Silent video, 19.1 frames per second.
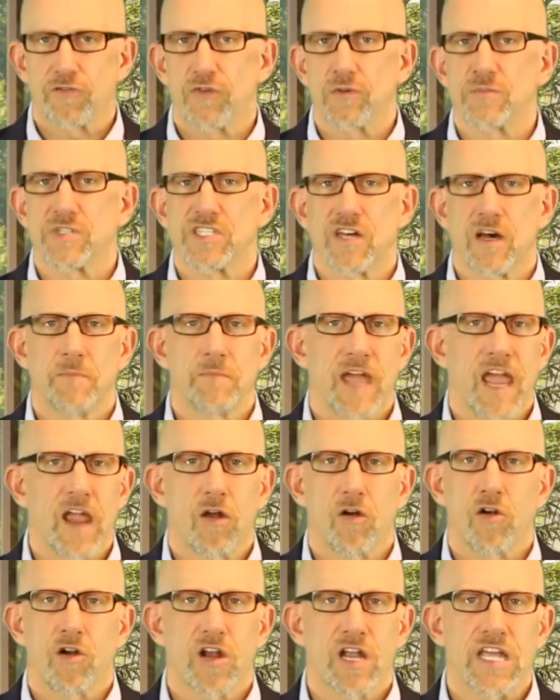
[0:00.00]
from some
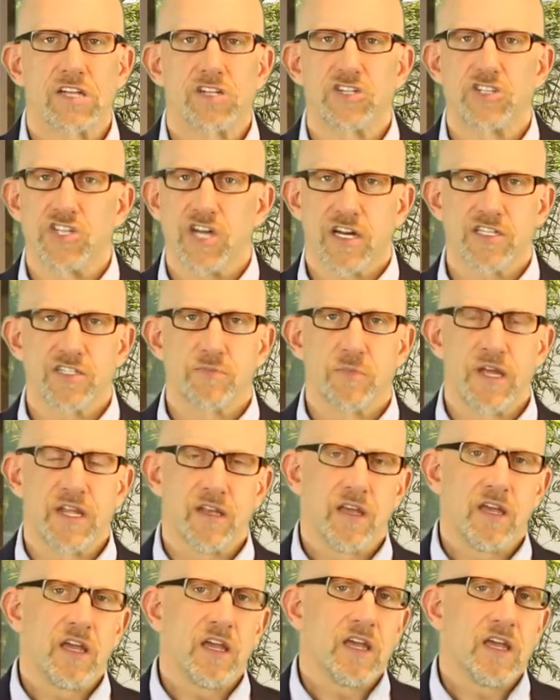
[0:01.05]
error in judgment.